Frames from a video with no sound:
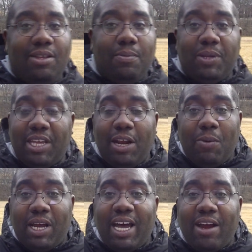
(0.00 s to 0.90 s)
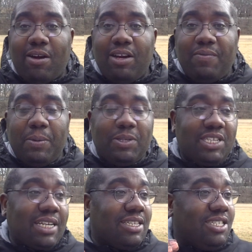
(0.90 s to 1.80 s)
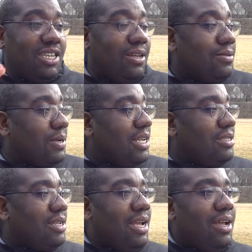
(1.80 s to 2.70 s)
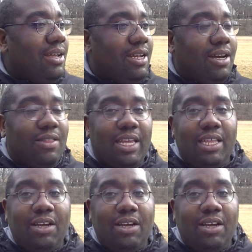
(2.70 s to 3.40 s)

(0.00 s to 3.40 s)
They're, but they don't want to hire enough people to stock the shelves because you know, that,